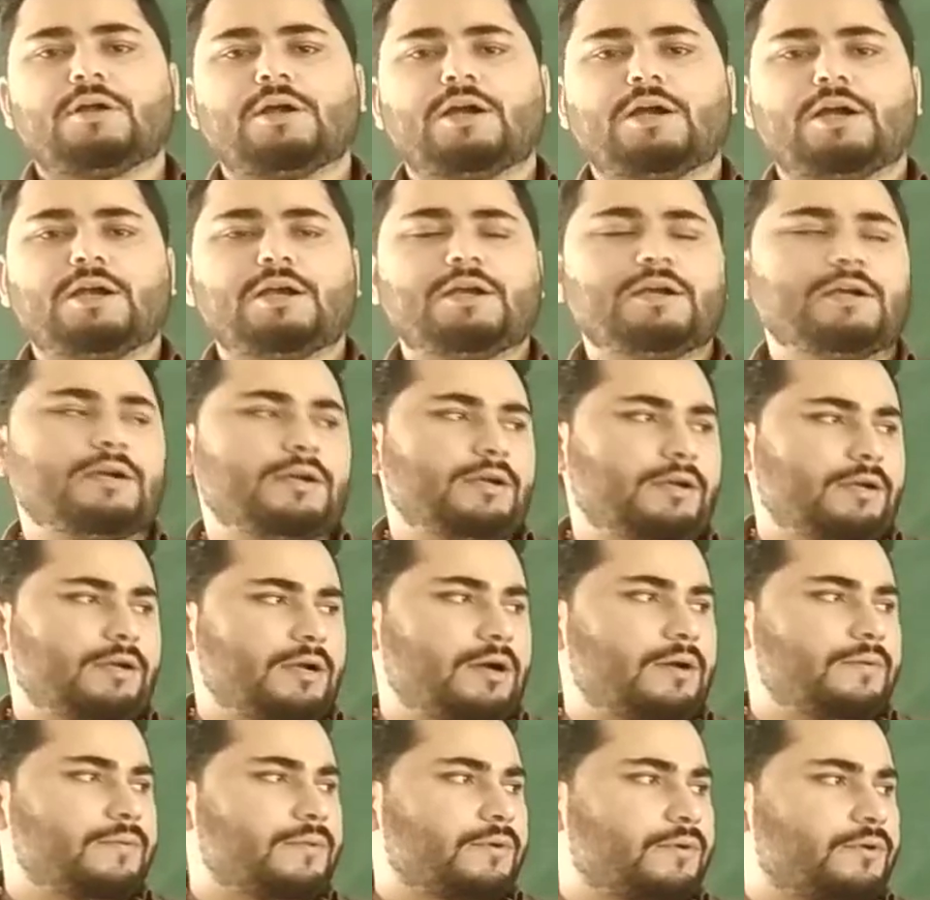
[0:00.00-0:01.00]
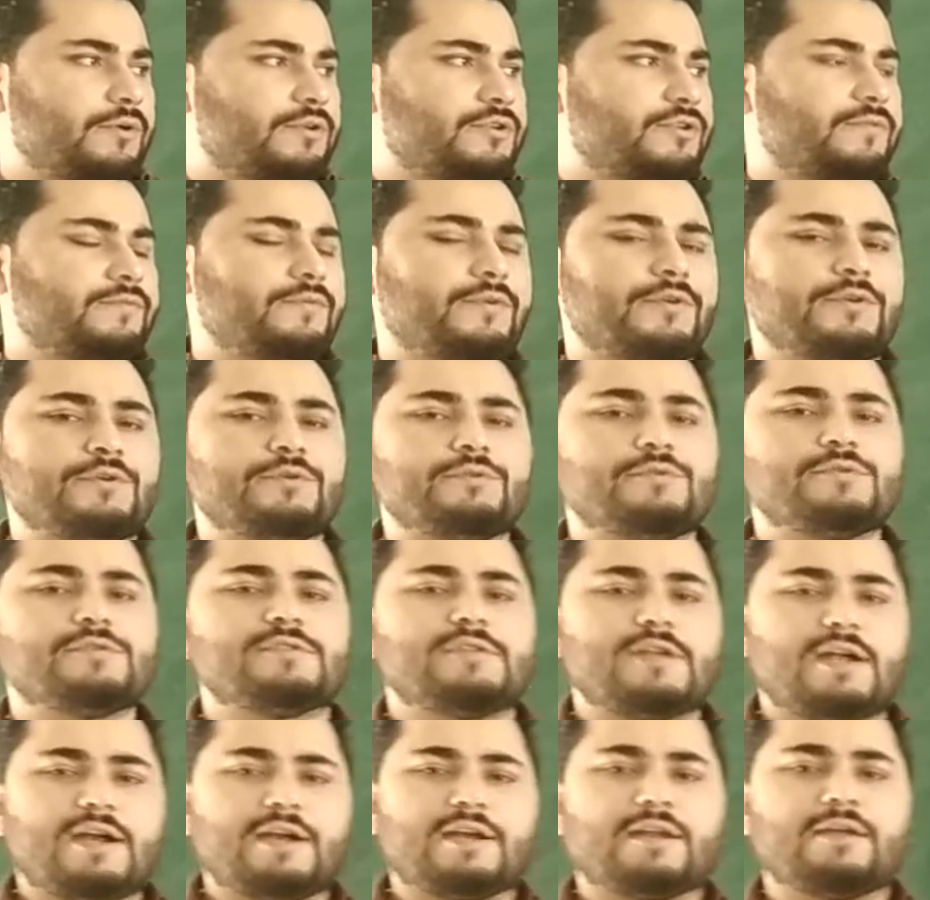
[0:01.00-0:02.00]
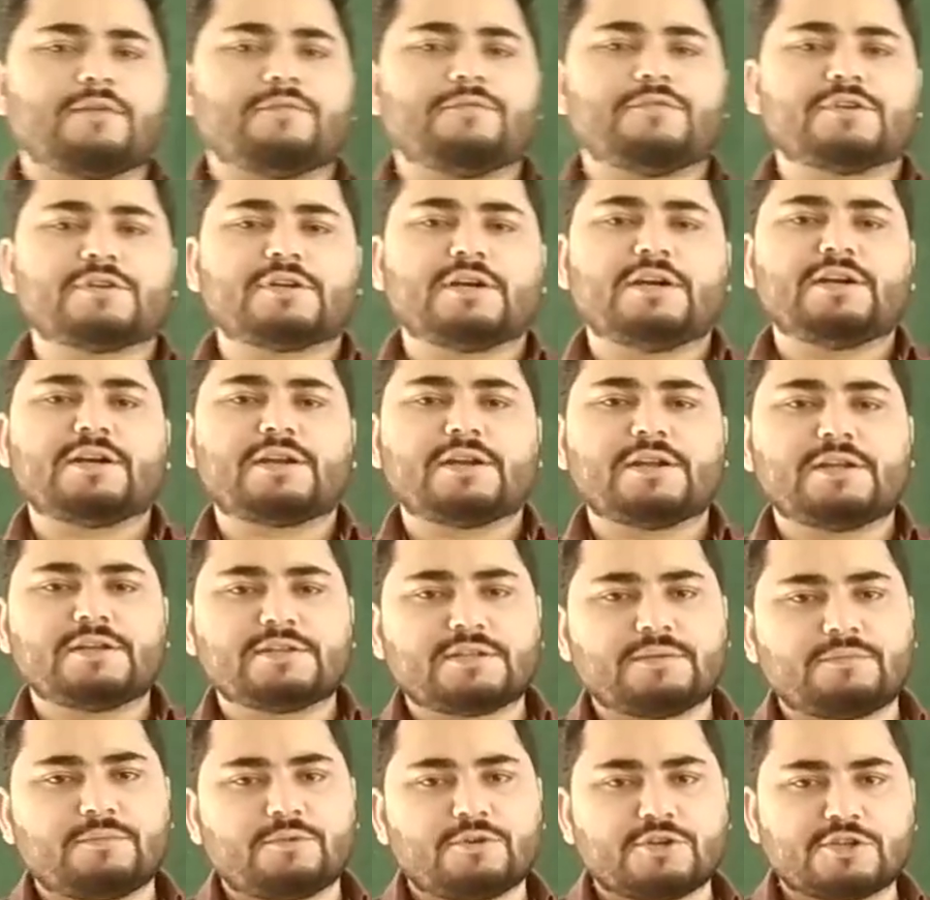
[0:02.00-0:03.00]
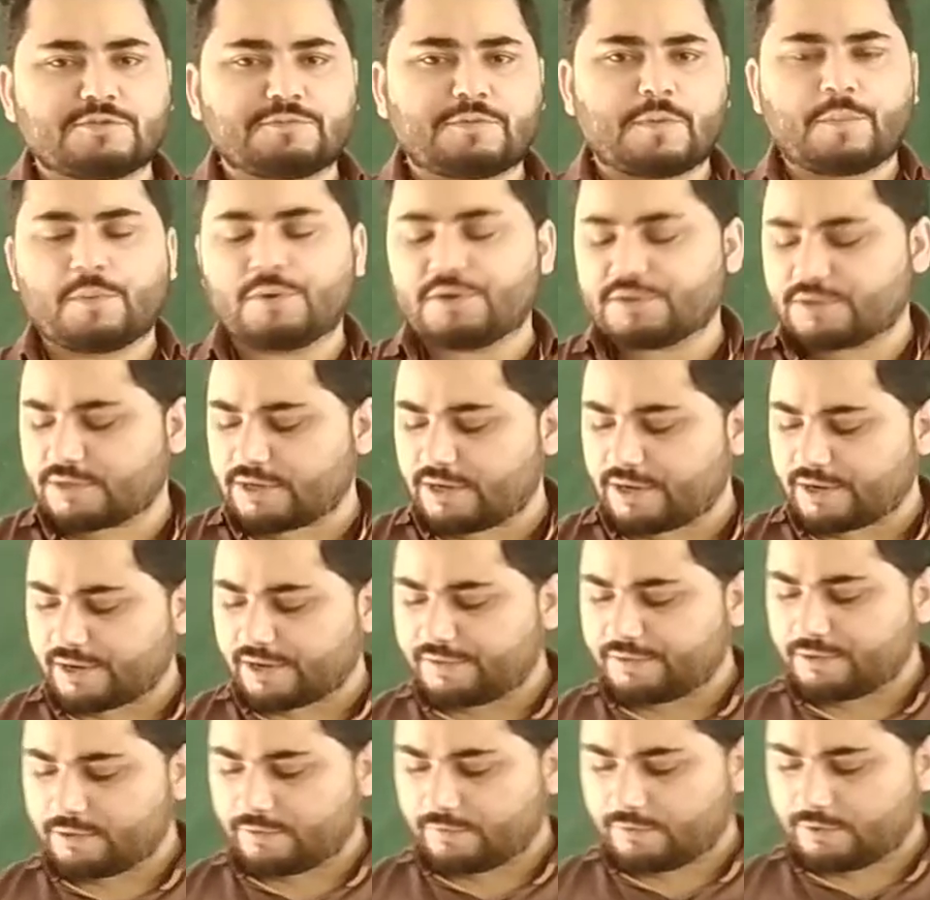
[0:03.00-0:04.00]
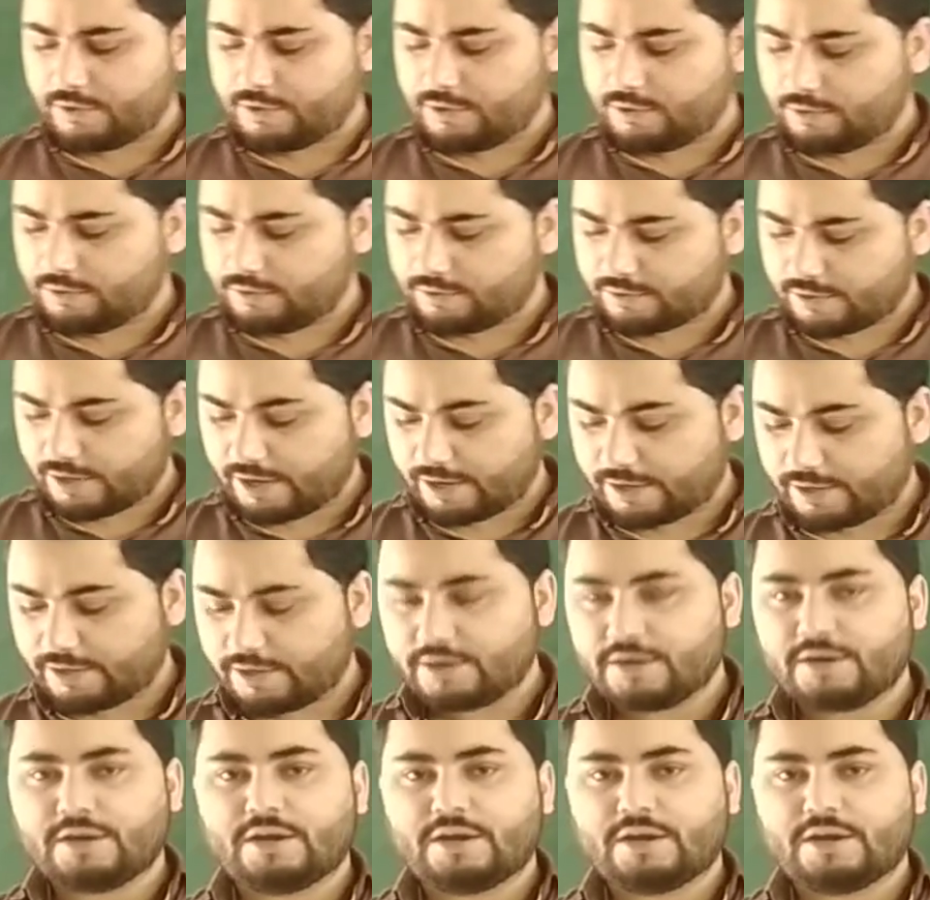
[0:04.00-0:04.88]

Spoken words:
And now the question for you is that which country is the most populous country in the world, right?